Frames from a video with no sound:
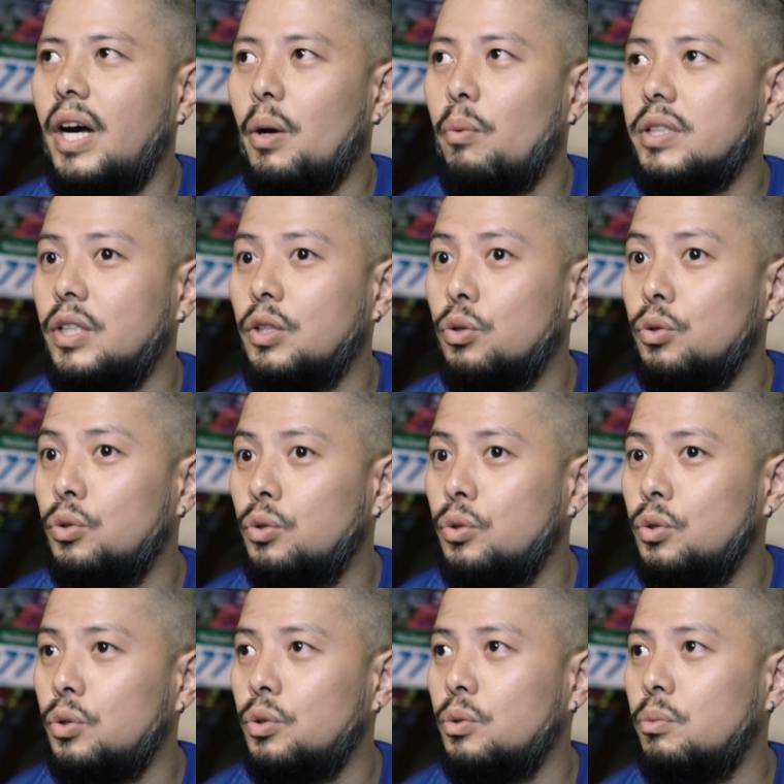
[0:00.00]
I was
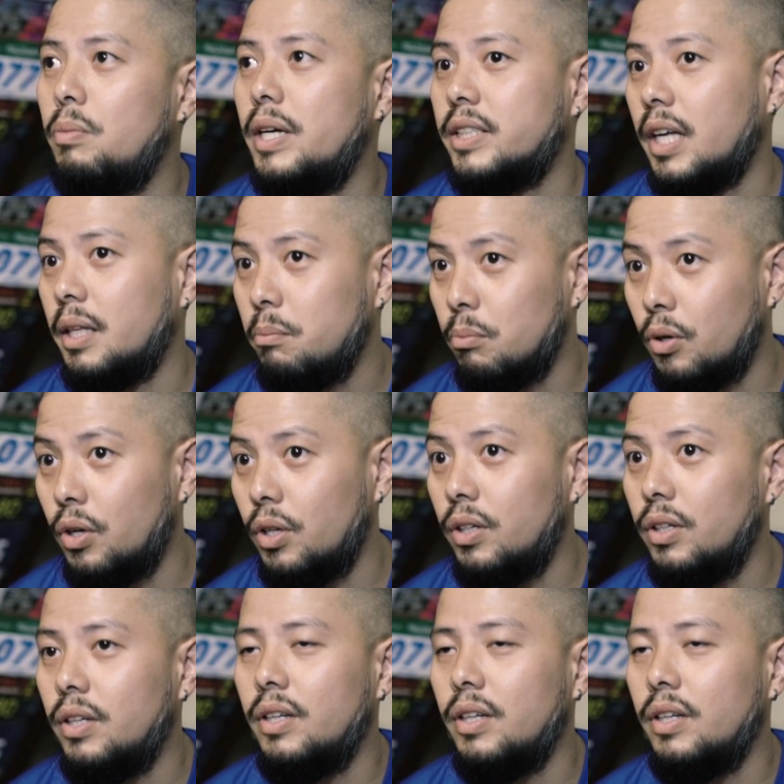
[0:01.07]
into basketball,